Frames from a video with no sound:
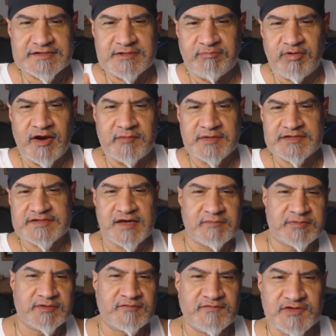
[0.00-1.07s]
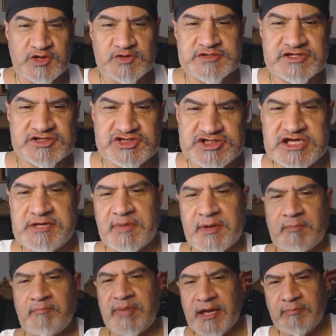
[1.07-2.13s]
is a prime example of using cheap
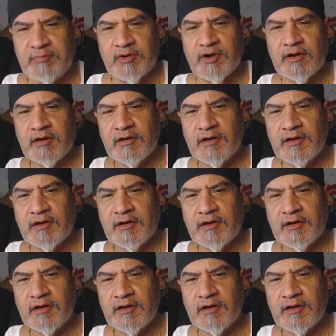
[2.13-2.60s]
paper.